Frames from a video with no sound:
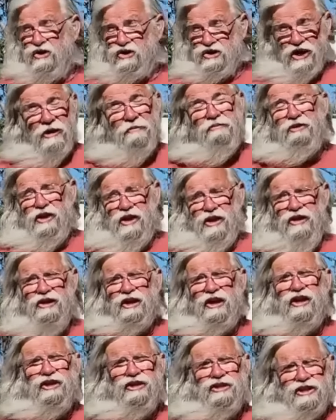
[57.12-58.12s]
something
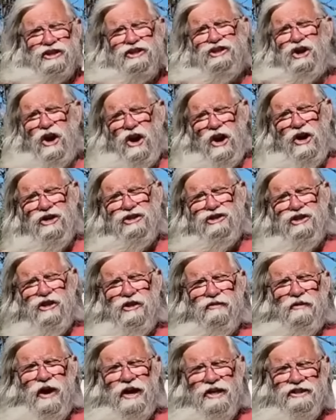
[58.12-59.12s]
to charge the
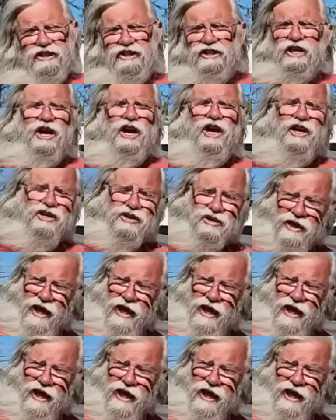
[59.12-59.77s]
devices. You